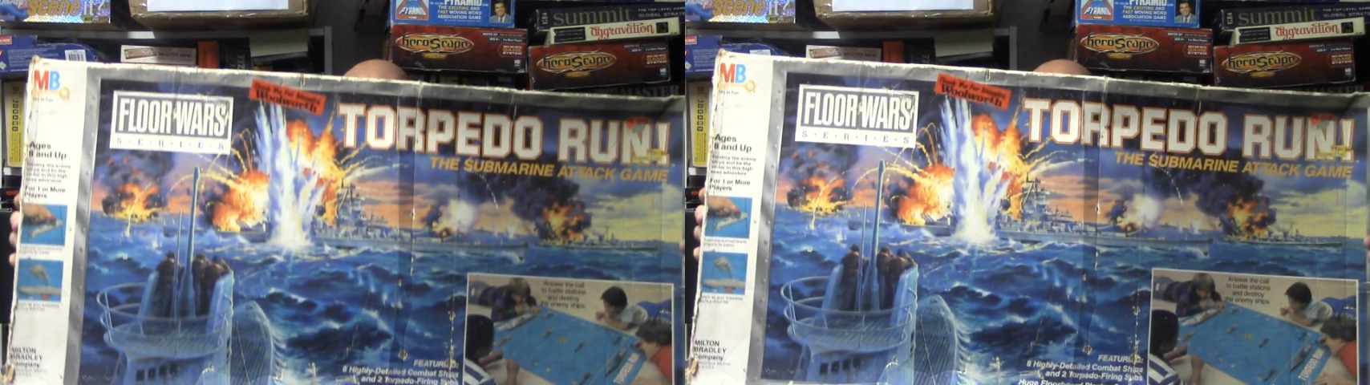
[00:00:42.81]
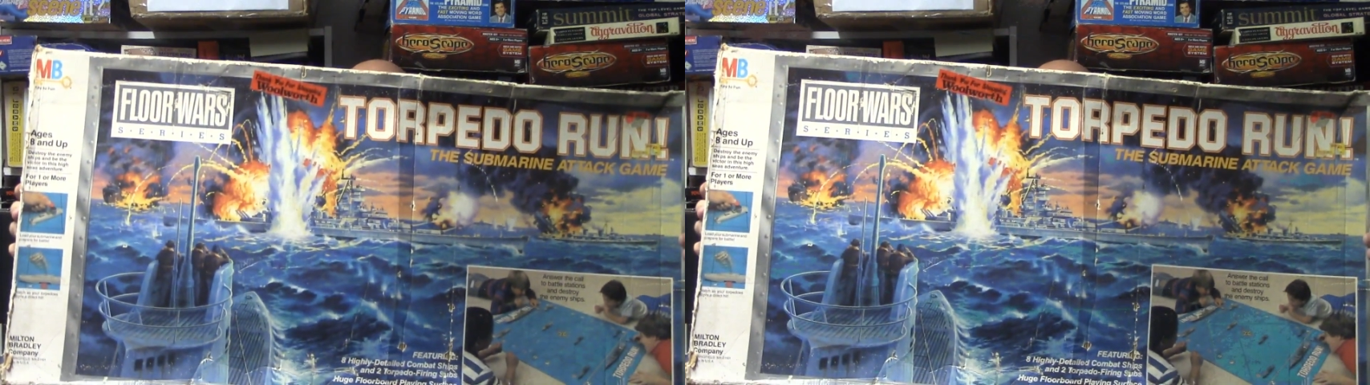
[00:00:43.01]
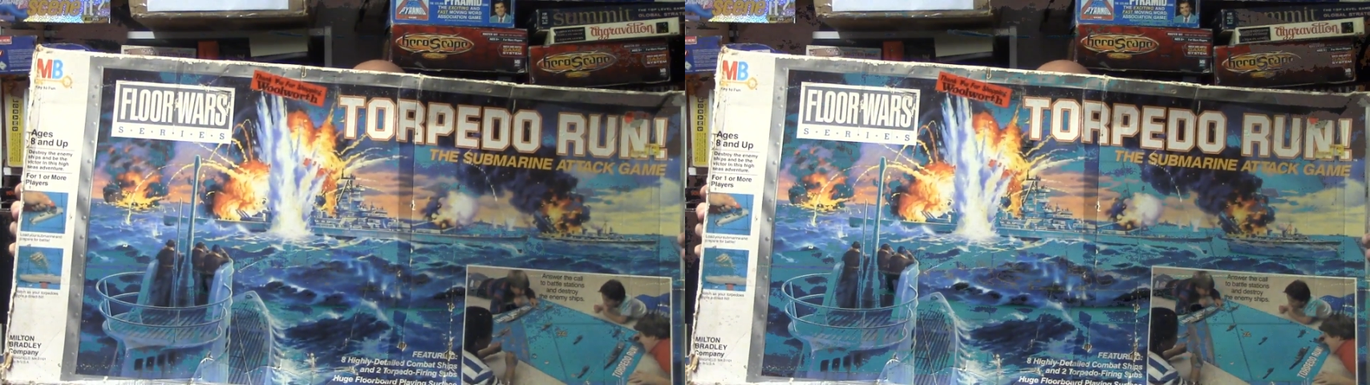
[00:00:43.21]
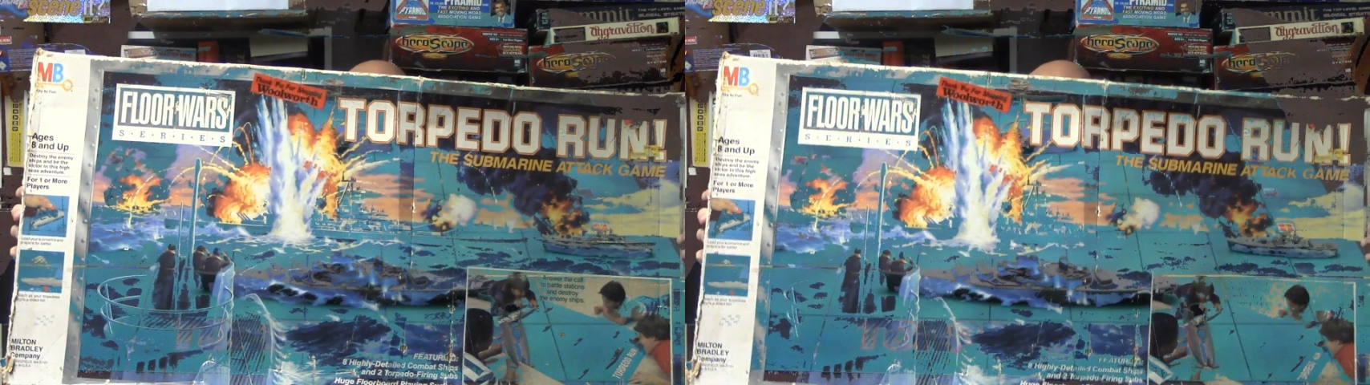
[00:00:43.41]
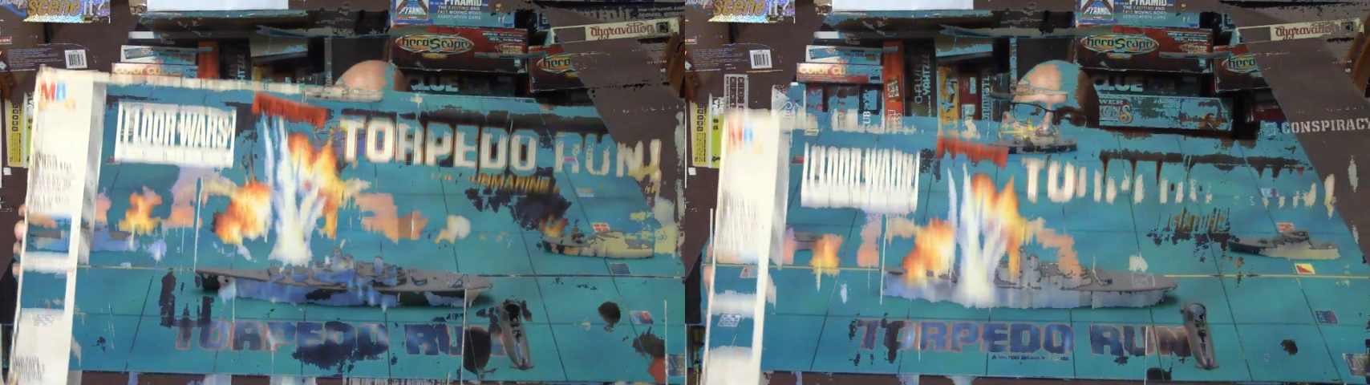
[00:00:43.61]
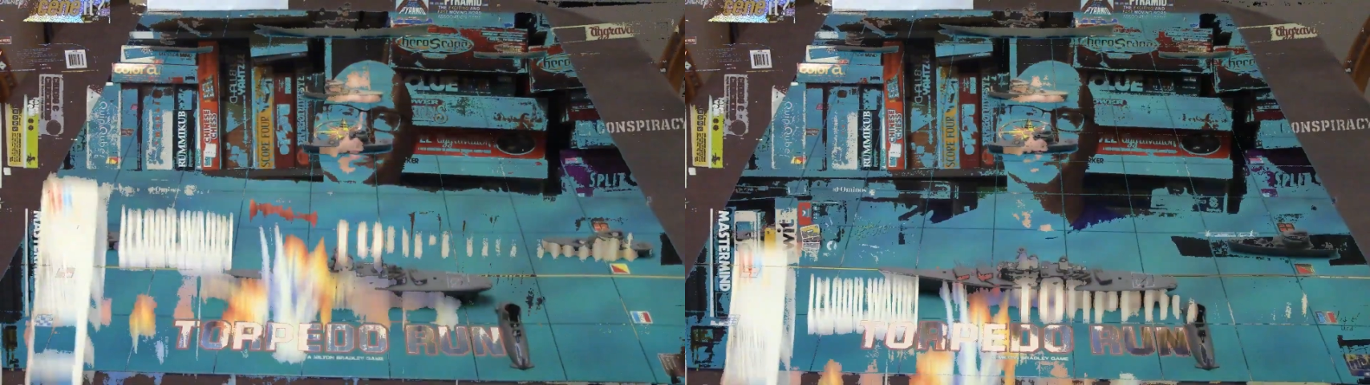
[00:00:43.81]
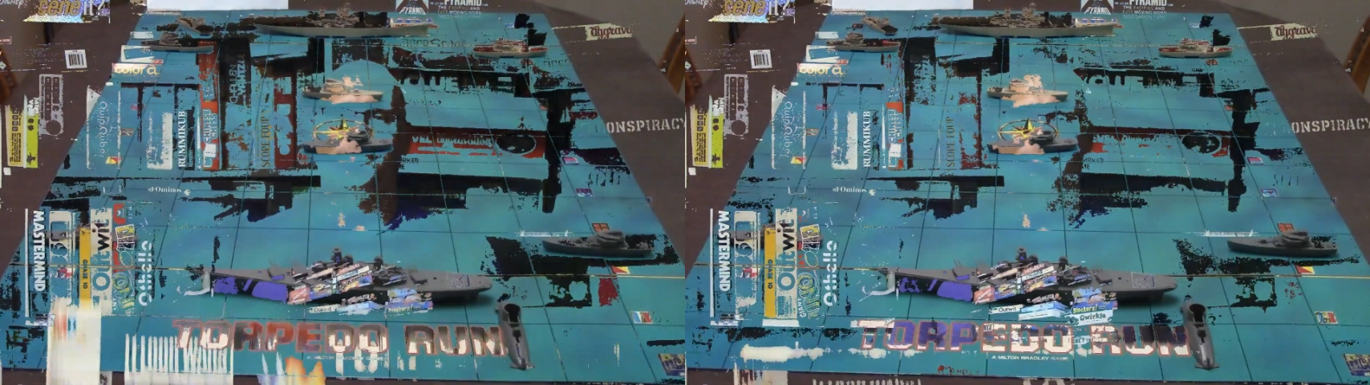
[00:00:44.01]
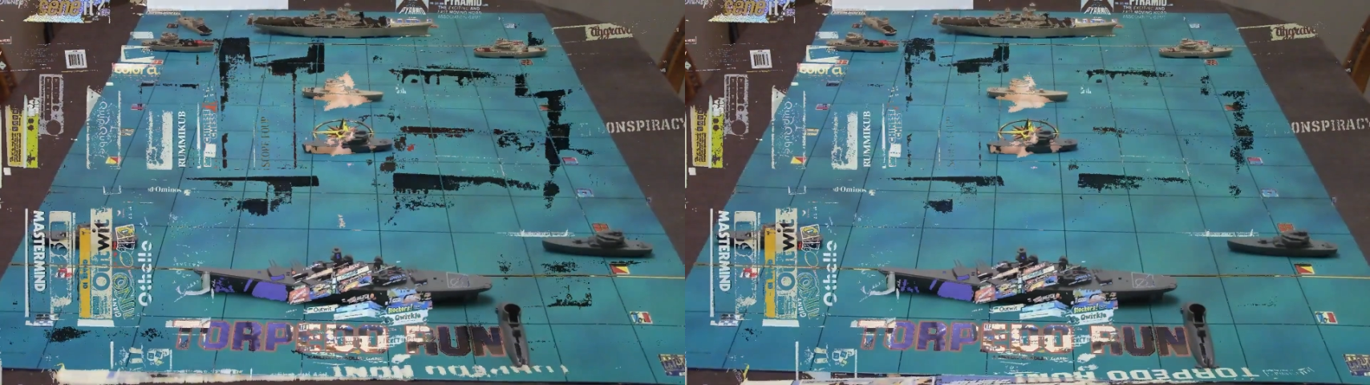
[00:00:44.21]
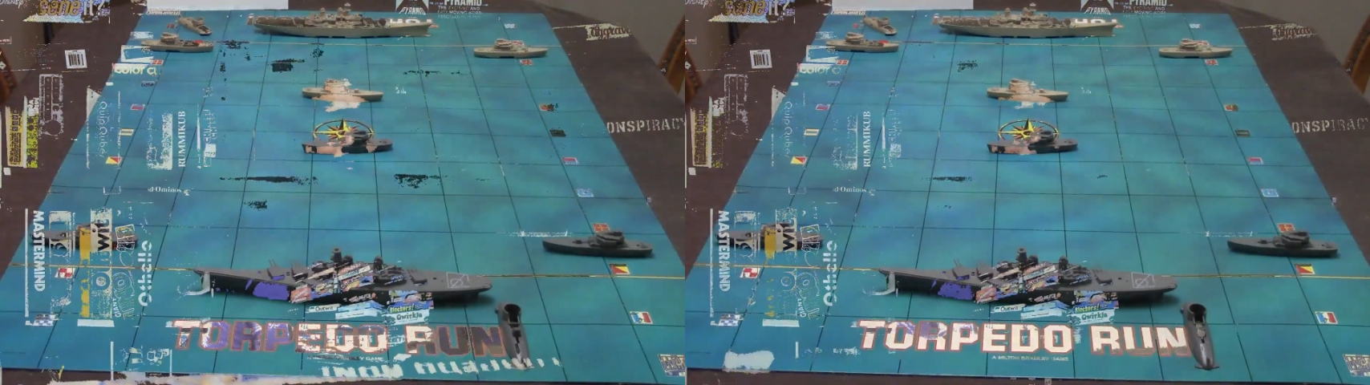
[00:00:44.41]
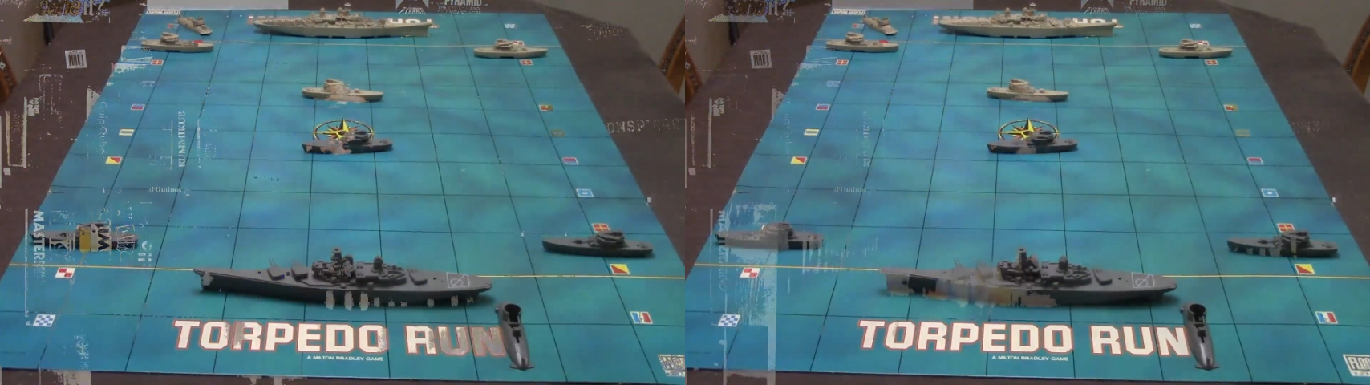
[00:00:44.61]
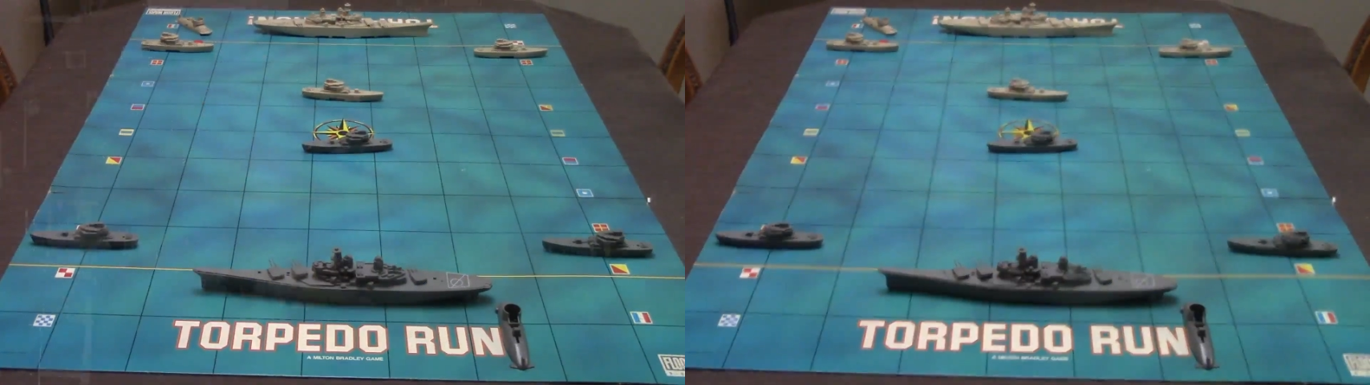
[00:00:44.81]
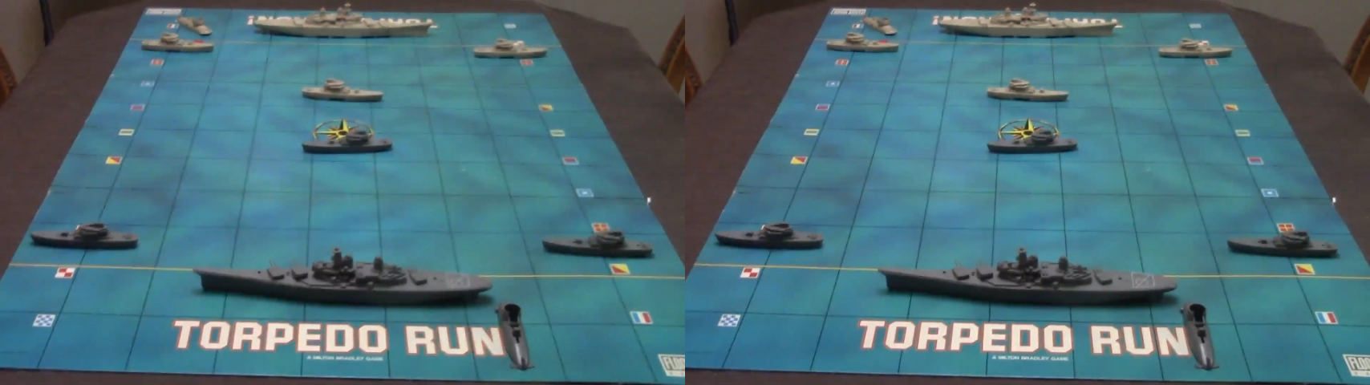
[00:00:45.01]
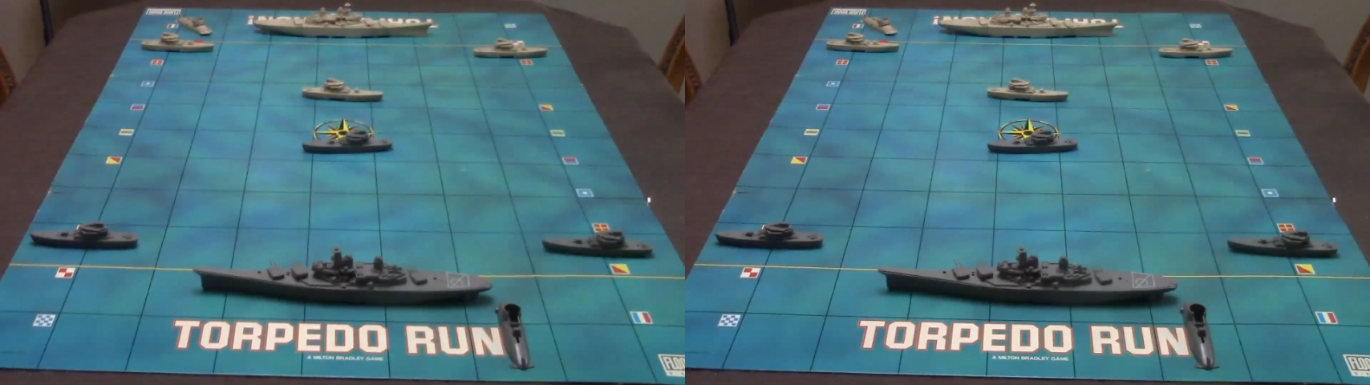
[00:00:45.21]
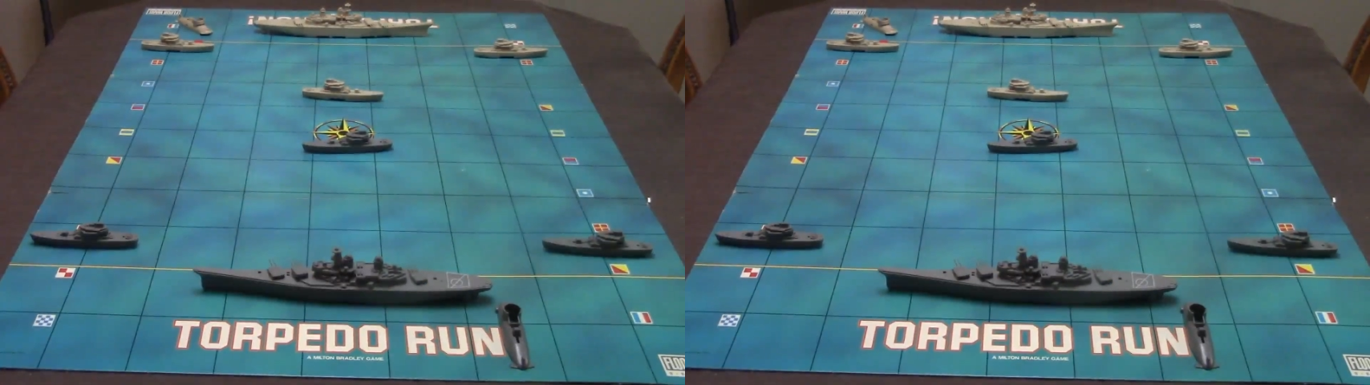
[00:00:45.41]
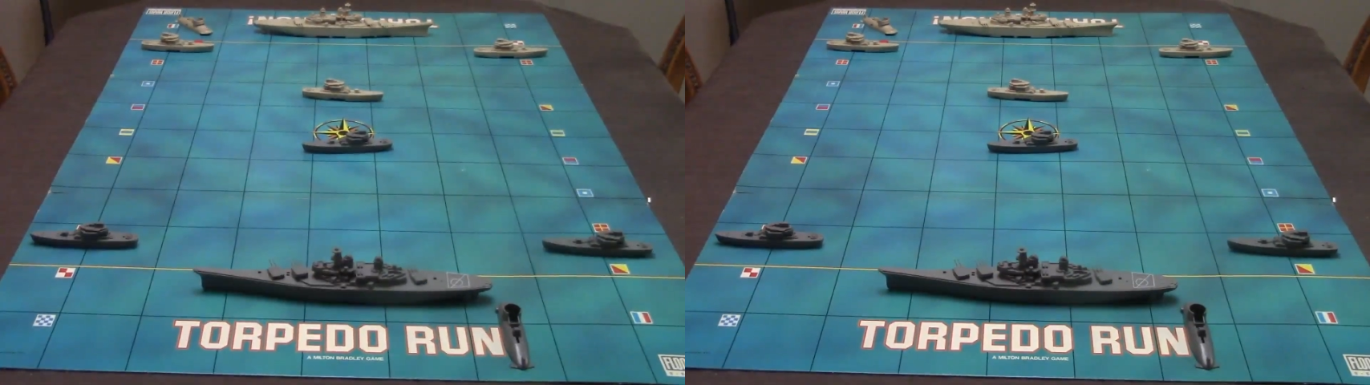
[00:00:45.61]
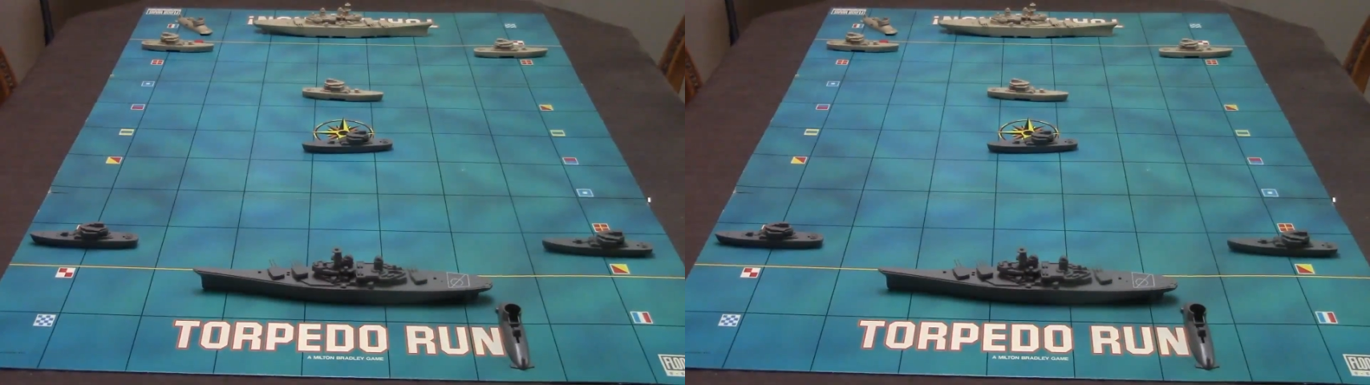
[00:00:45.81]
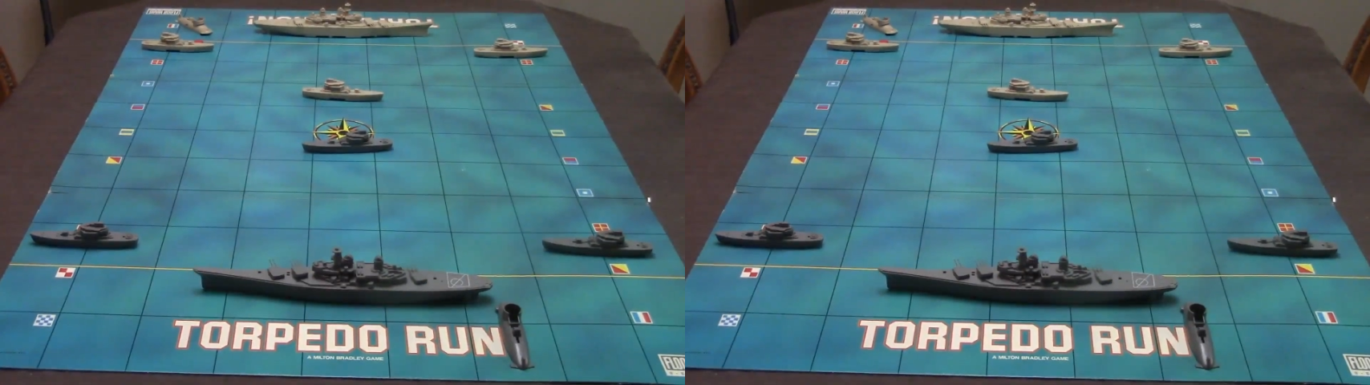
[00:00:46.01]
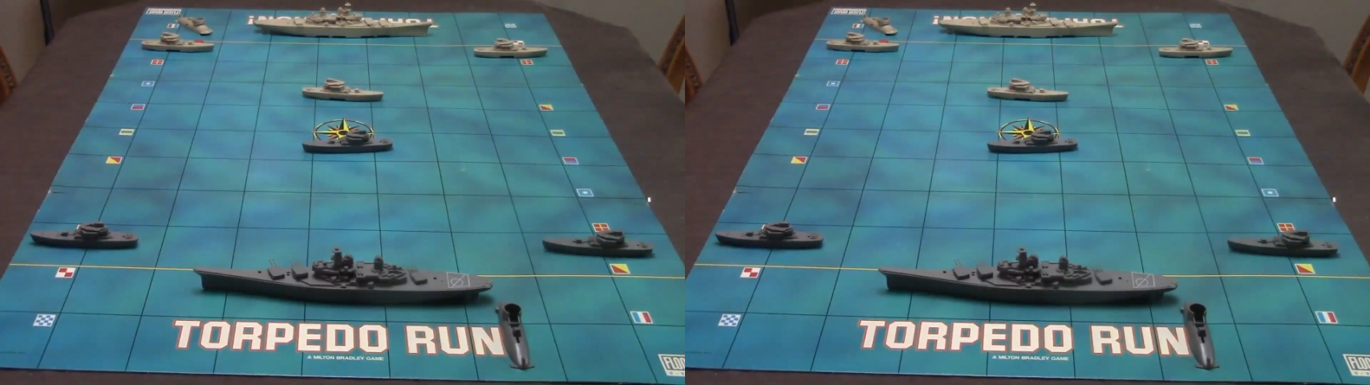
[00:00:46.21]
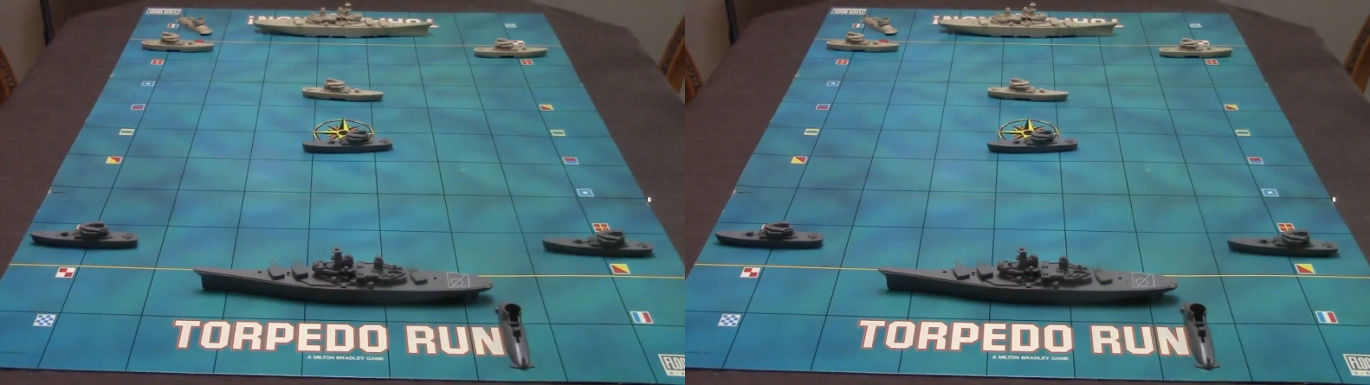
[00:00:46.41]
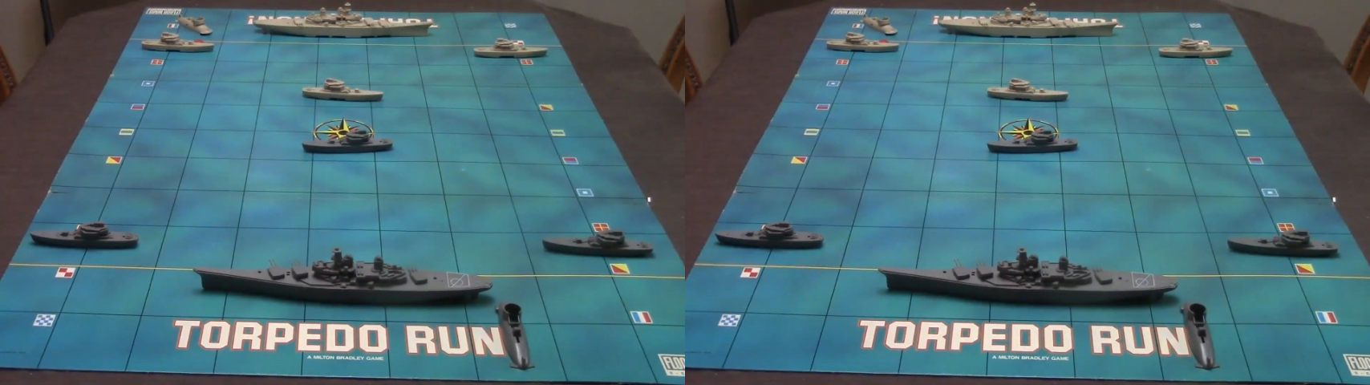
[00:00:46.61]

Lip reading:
No face is visible, so there are no lips to read.